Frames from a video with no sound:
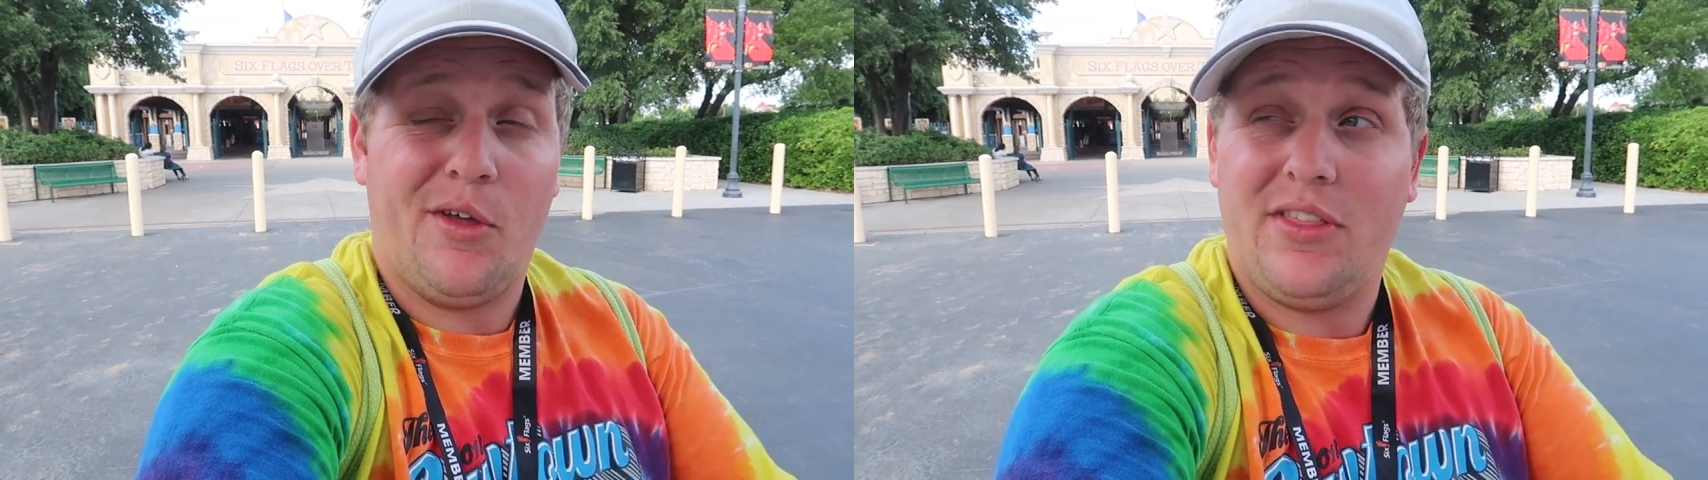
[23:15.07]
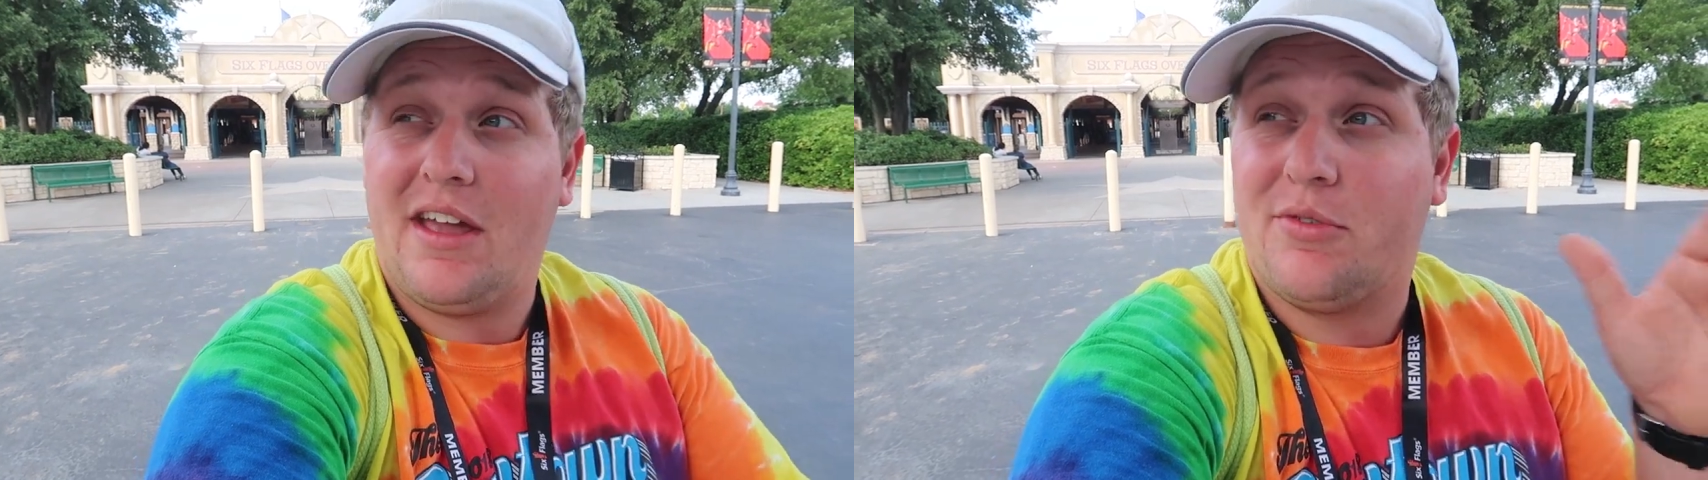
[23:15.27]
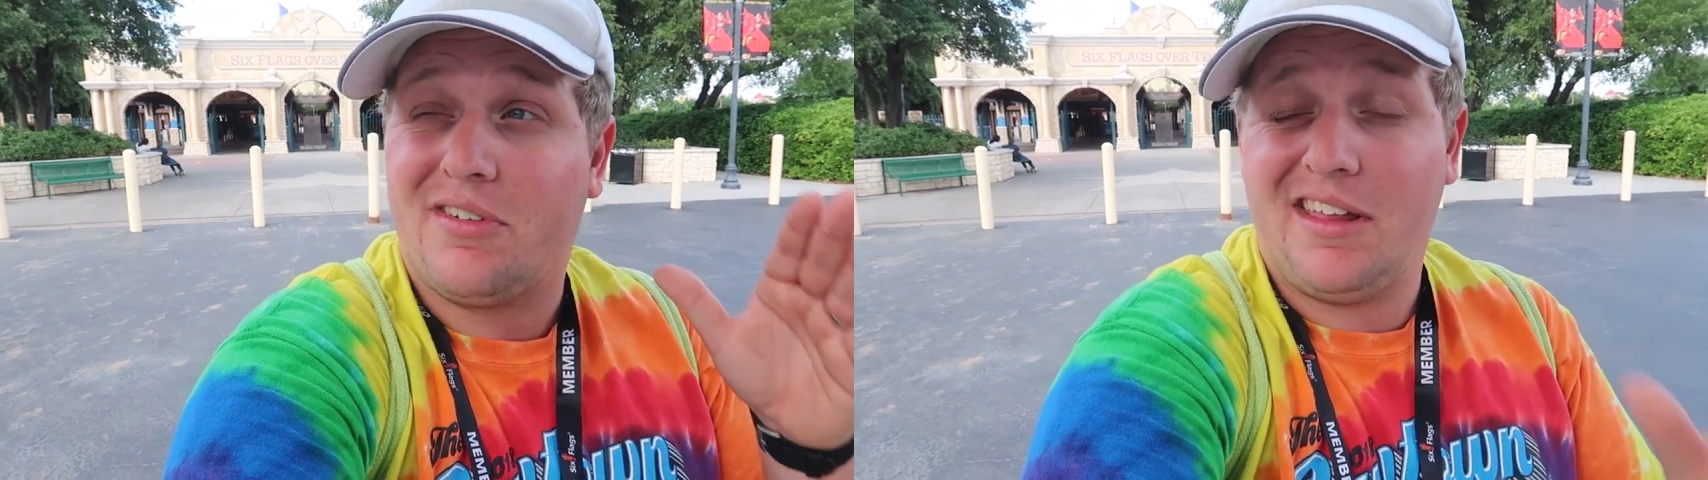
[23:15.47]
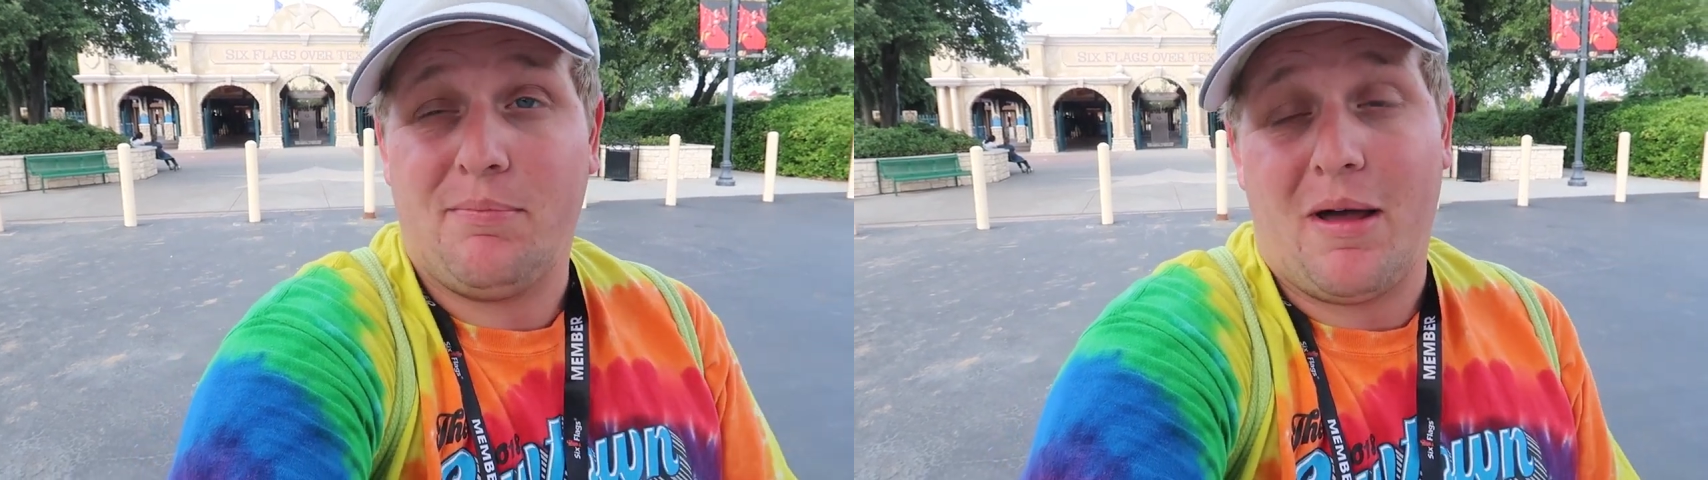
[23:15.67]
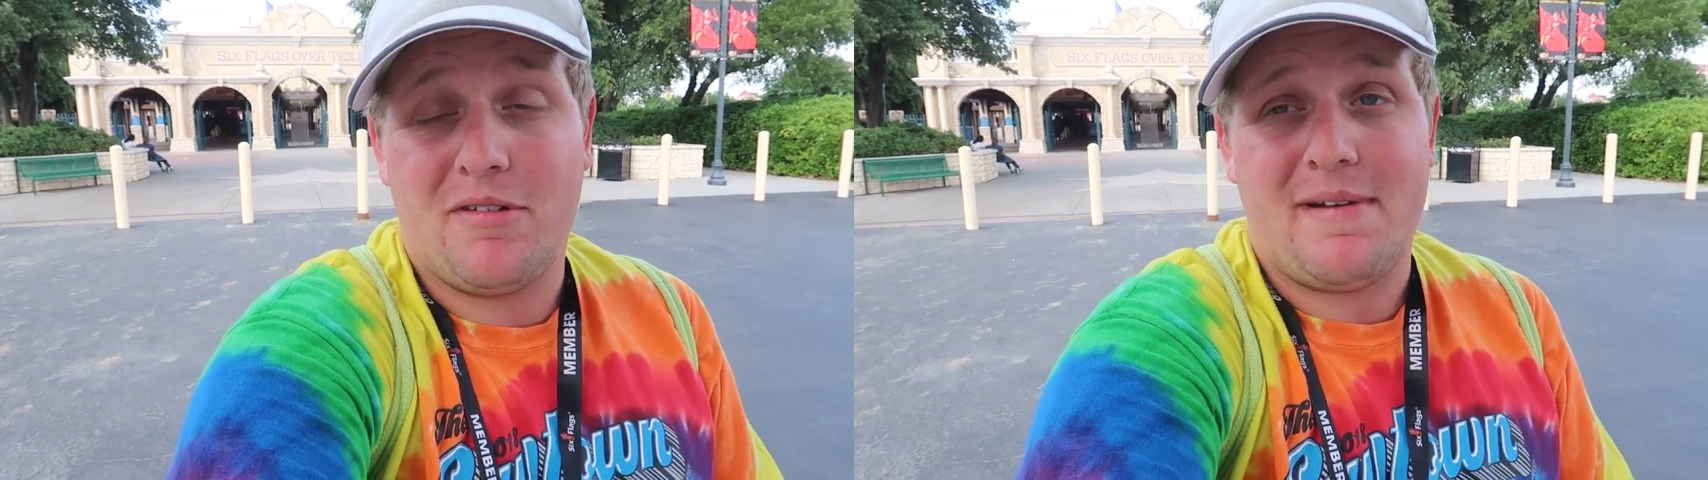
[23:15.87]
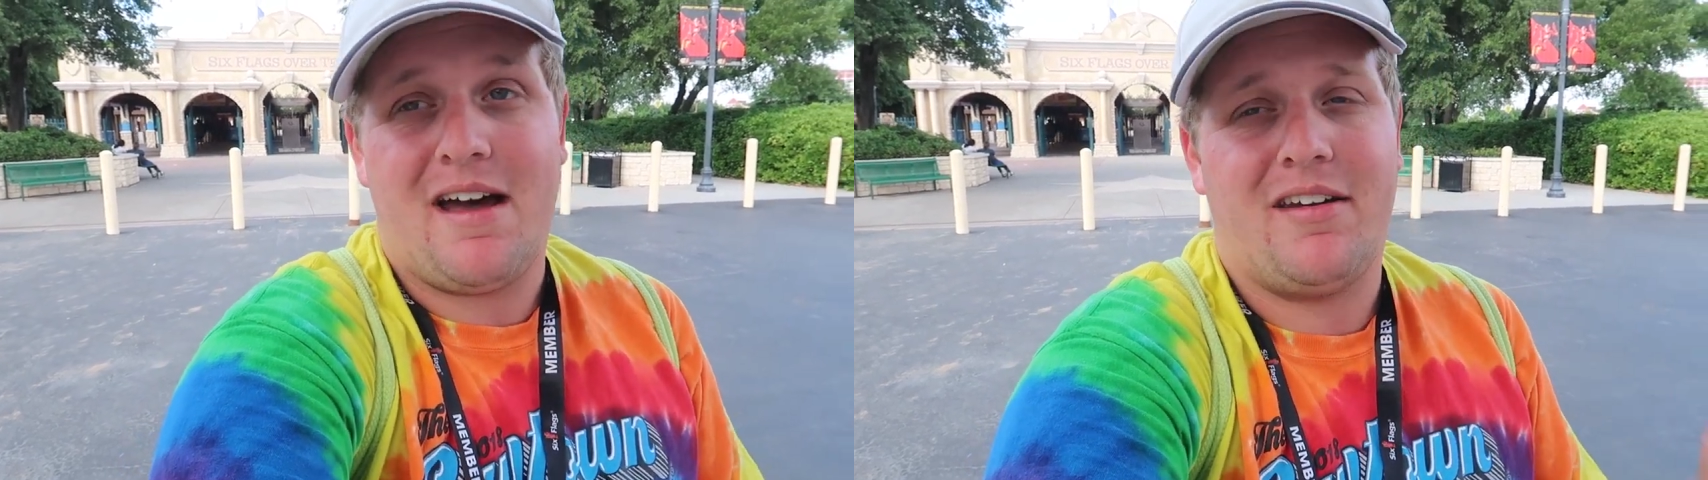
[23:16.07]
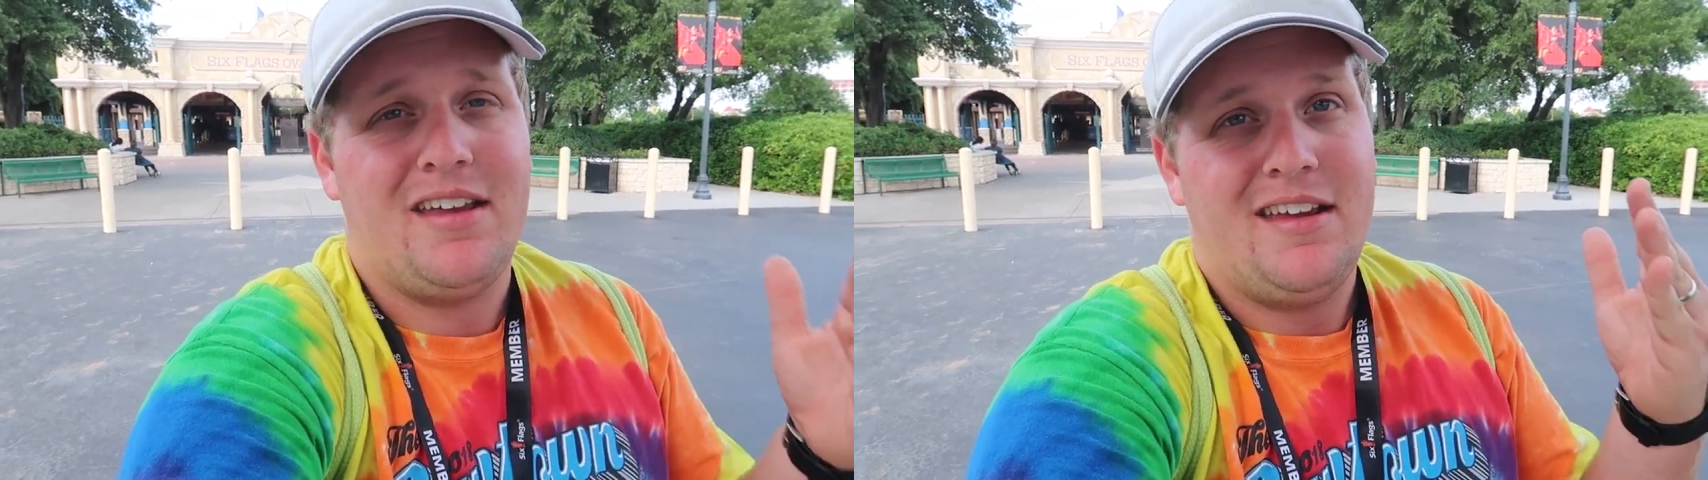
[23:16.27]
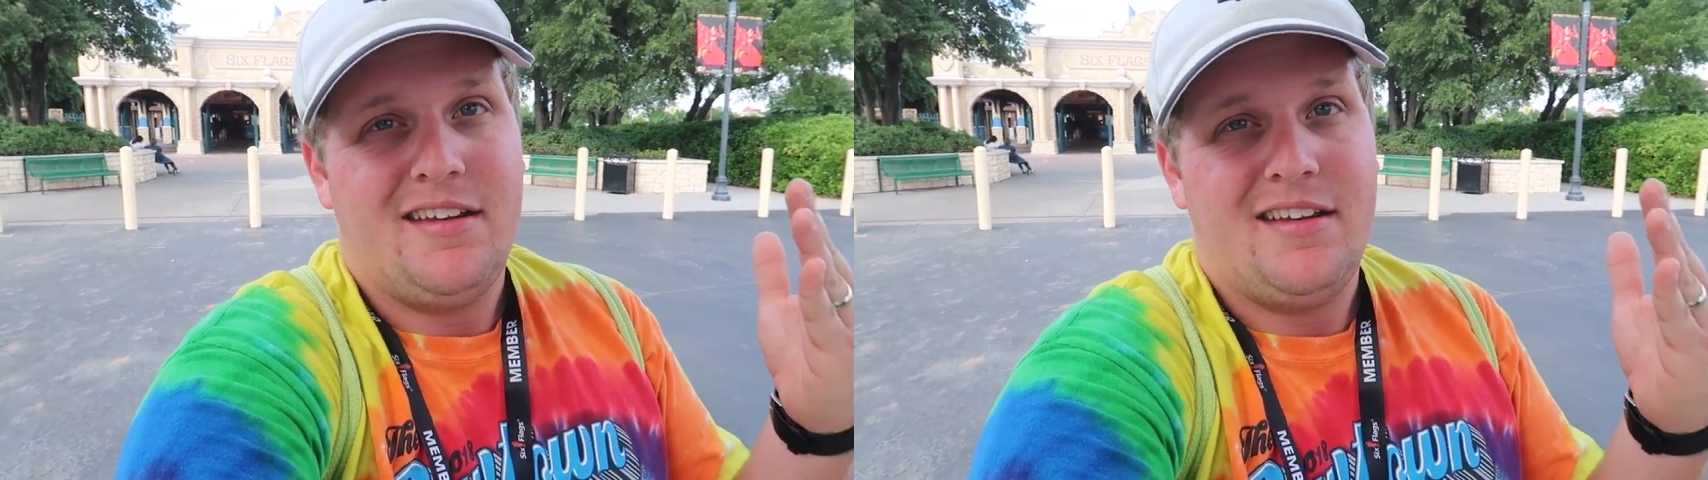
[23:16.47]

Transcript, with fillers: The only thing I was really bummed about,